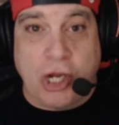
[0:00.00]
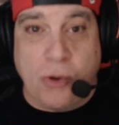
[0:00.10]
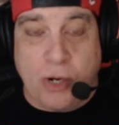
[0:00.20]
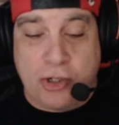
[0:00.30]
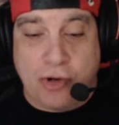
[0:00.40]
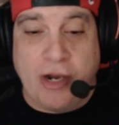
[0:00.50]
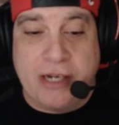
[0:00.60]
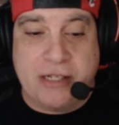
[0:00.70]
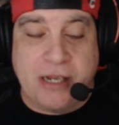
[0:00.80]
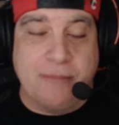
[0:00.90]
I
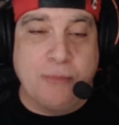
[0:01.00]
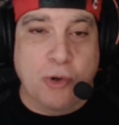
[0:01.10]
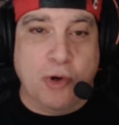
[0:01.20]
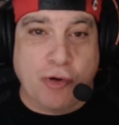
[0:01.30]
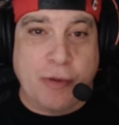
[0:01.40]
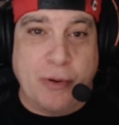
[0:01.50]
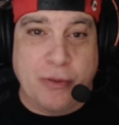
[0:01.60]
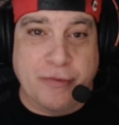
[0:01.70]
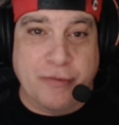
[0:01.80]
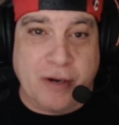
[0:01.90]
tried more grip
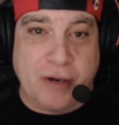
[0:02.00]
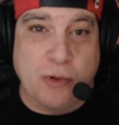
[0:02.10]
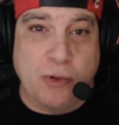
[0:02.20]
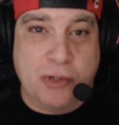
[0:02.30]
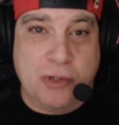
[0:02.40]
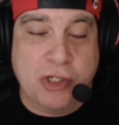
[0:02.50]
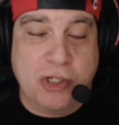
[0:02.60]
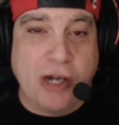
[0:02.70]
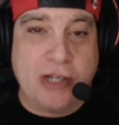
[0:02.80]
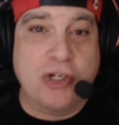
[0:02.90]
on the front, more
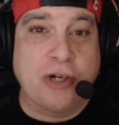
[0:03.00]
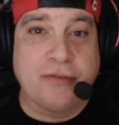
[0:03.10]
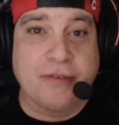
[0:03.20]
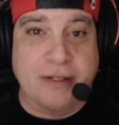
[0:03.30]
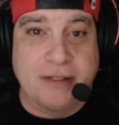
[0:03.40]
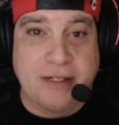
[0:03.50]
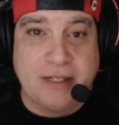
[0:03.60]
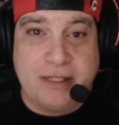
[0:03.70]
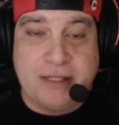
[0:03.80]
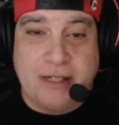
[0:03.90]
tyre softener.
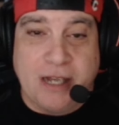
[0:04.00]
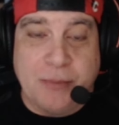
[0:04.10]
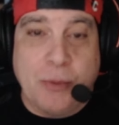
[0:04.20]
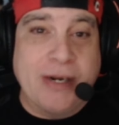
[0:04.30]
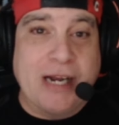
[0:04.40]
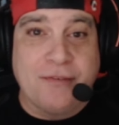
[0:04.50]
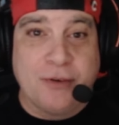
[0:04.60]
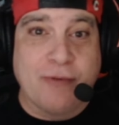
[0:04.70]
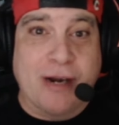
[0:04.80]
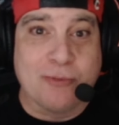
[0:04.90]
And we went out
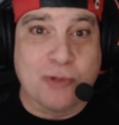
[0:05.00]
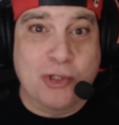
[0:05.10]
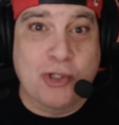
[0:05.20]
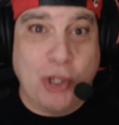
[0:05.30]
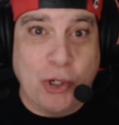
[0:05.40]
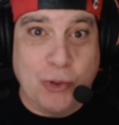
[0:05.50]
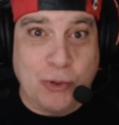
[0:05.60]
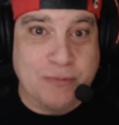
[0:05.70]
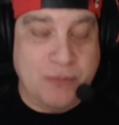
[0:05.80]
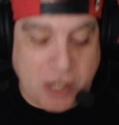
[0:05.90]
for round 2.
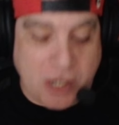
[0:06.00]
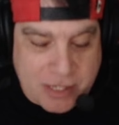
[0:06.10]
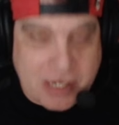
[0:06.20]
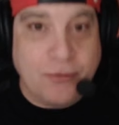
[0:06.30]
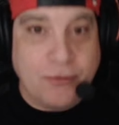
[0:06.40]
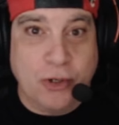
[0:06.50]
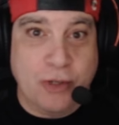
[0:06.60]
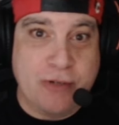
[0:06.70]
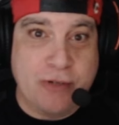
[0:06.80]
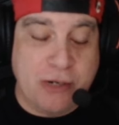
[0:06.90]
So let's have a look at
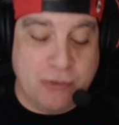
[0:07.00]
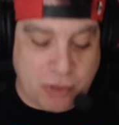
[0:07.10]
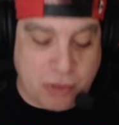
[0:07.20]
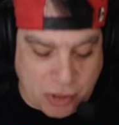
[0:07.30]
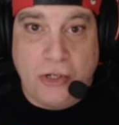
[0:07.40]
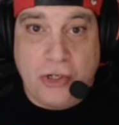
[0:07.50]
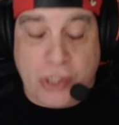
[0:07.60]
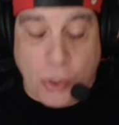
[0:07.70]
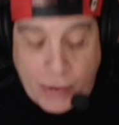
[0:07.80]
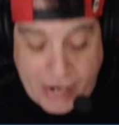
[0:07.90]
the results.
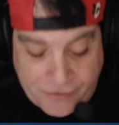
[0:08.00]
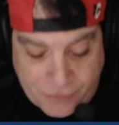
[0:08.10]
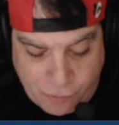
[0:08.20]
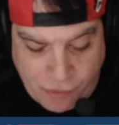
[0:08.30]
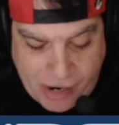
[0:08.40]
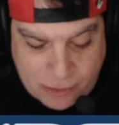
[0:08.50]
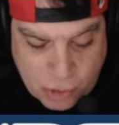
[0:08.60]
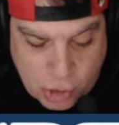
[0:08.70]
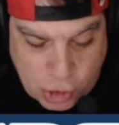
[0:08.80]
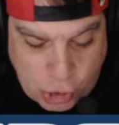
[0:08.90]
So went out for
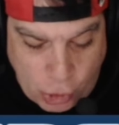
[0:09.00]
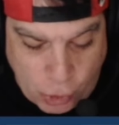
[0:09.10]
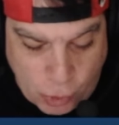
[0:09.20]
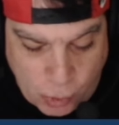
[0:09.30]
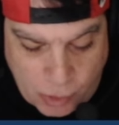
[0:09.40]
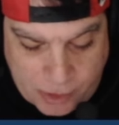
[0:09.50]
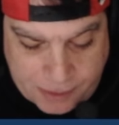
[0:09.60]
round 2.